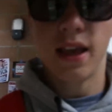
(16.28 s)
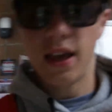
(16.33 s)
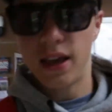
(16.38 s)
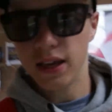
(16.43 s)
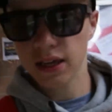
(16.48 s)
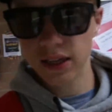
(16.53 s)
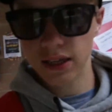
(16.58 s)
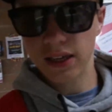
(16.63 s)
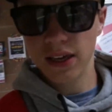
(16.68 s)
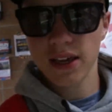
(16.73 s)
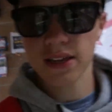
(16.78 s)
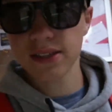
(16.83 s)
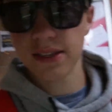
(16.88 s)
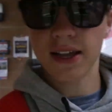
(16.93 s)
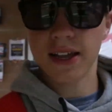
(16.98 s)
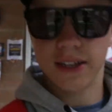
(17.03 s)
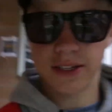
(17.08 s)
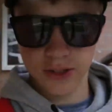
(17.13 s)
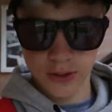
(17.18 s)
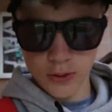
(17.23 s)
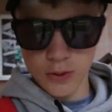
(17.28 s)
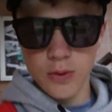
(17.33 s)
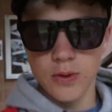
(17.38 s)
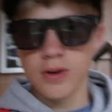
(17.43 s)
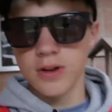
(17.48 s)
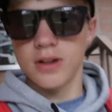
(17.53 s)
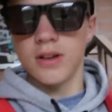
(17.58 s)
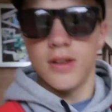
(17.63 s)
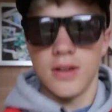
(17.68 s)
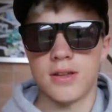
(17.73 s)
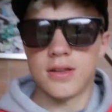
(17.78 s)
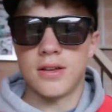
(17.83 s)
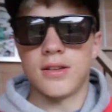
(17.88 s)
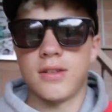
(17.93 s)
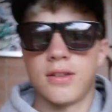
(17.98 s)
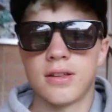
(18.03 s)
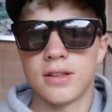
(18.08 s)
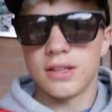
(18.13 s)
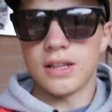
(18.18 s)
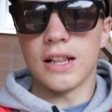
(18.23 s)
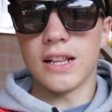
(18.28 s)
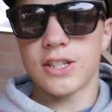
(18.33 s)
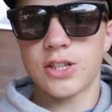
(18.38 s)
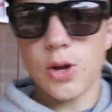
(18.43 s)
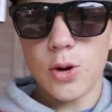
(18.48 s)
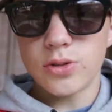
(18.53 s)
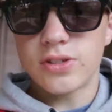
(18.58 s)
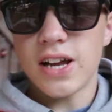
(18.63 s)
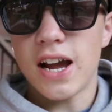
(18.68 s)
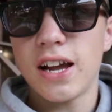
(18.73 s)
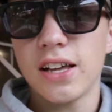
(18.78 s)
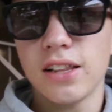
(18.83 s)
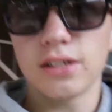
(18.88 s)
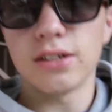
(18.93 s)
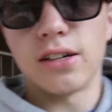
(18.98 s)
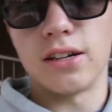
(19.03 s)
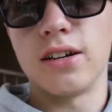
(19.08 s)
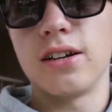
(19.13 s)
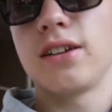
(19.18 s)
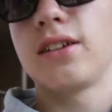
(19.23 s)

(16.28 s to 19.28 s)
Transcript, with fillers: Heck yes I do. Let's go Tyler.